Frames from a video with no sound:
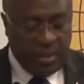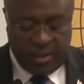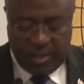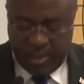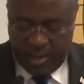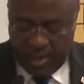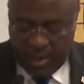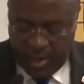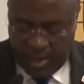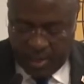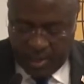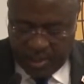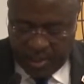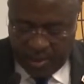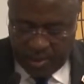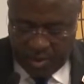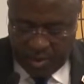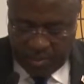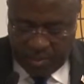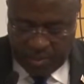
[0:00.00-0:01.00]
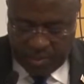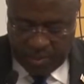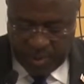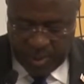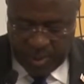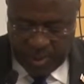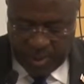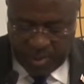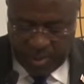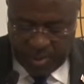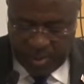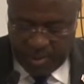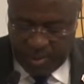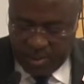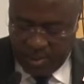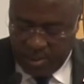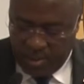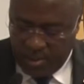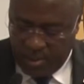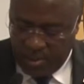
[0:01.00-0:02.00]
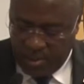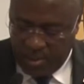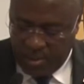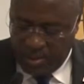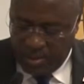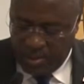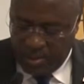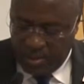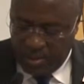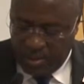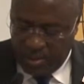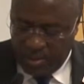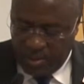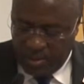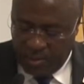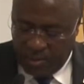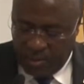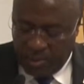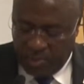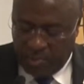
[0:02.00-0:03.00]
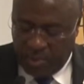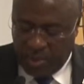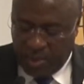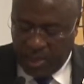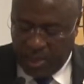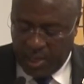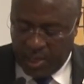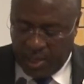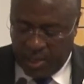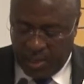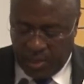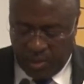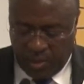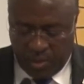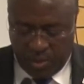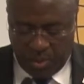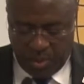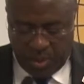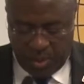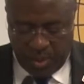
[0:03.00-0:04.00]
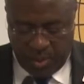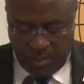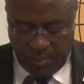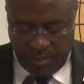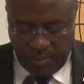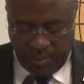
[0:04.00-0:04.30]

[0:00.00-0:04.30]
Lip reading: the Director Global Affairs of the Peace Island Institute,